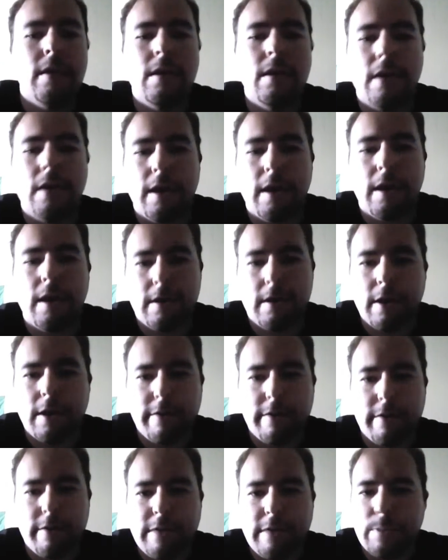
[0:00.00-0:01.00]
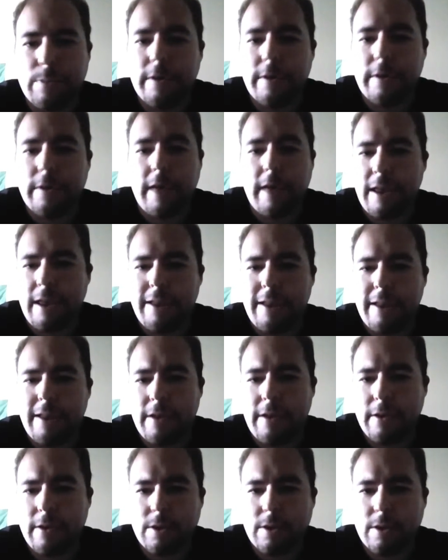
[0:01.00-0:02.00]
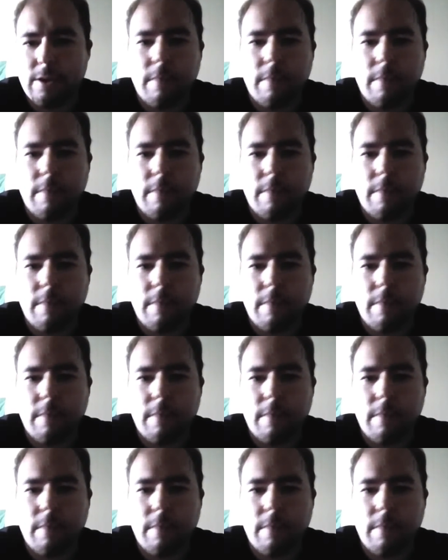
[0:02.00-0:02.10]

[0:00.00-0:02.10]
on Facebook and on